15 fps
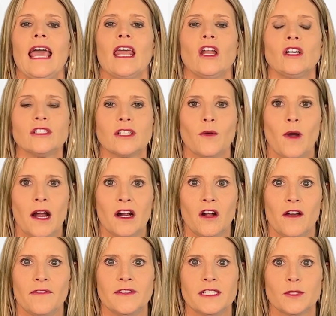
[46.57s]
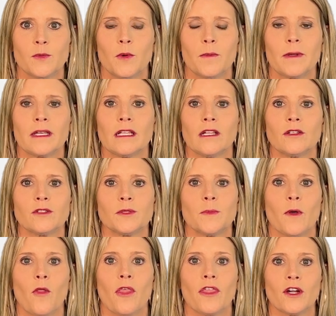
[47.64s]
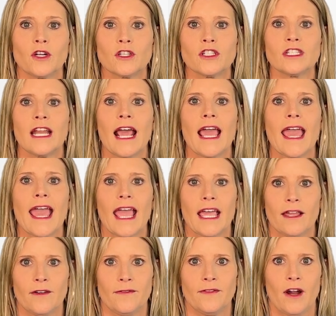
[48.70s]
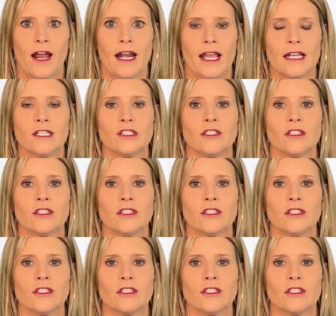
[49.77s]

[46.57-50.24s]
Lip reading: And also, our office will be closed both Thursday and Friday,